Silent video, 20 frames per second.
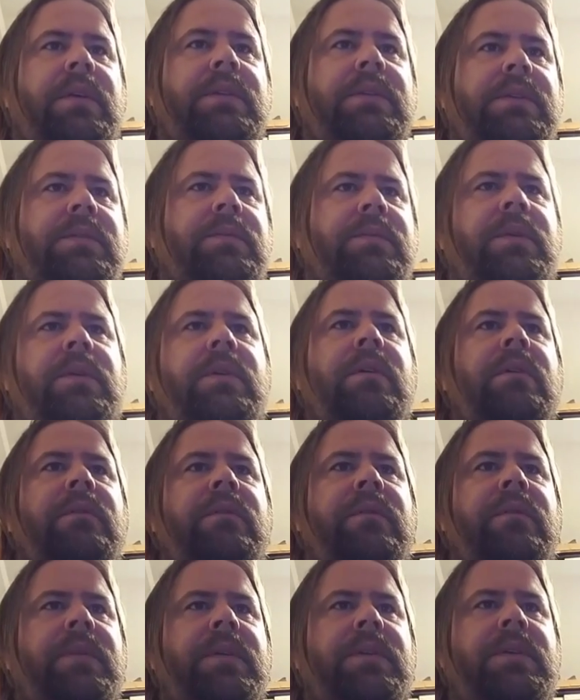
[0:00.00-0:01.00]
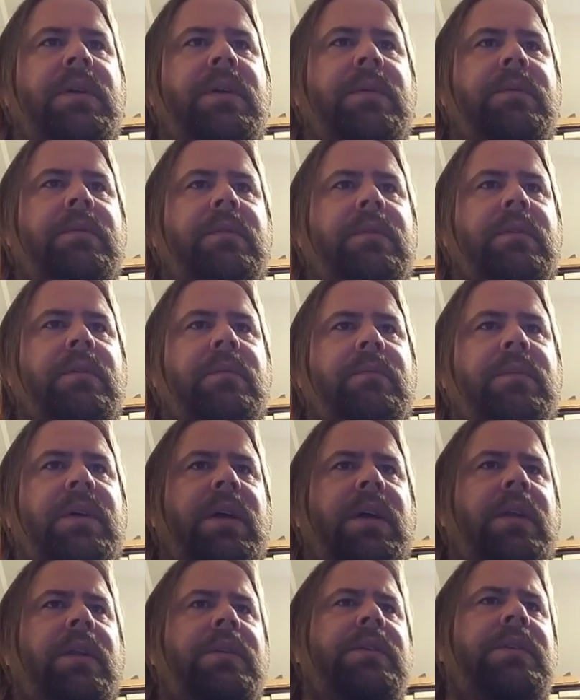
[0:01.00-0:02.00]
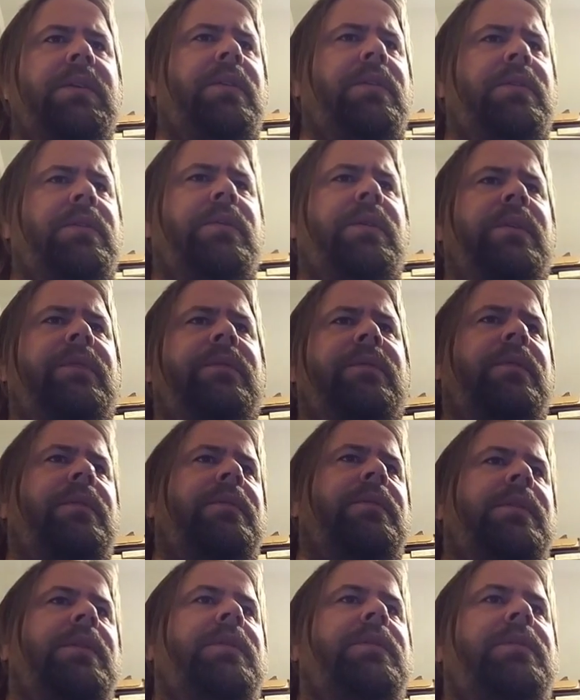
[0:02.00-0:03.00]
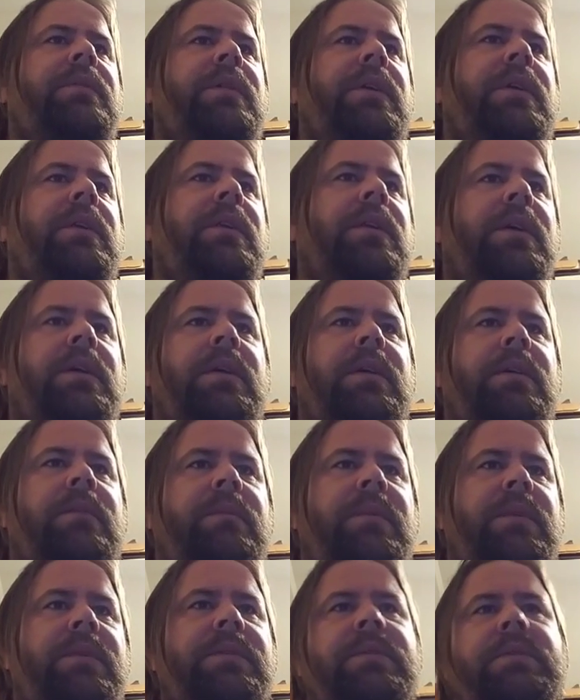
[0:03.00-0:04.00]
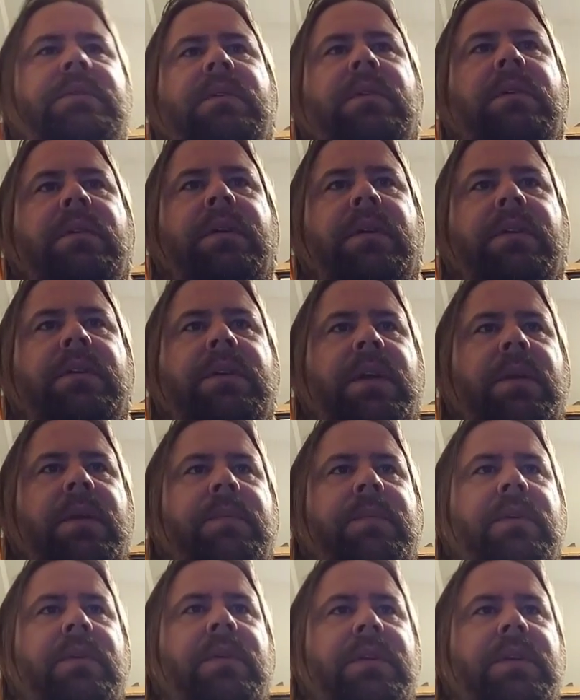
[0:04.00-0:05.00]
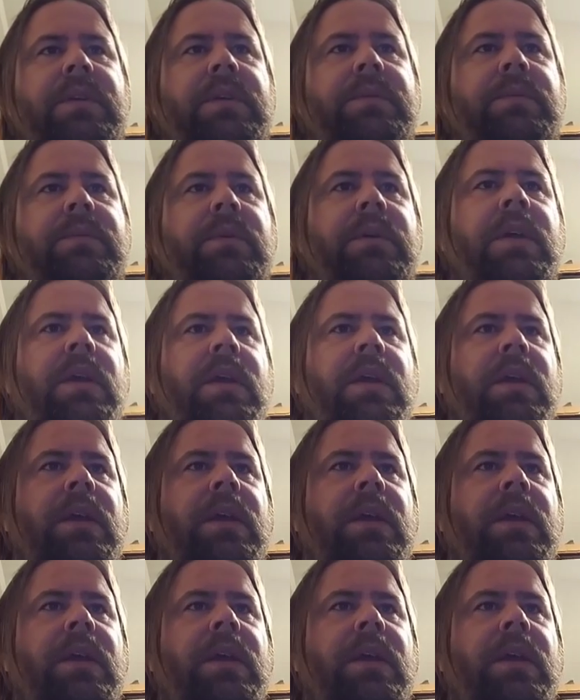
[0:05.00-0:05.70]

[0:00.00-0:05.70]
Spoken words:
It says, recall from the chapter Biology in the 21st Century, this is an earlier chapter in the textbook,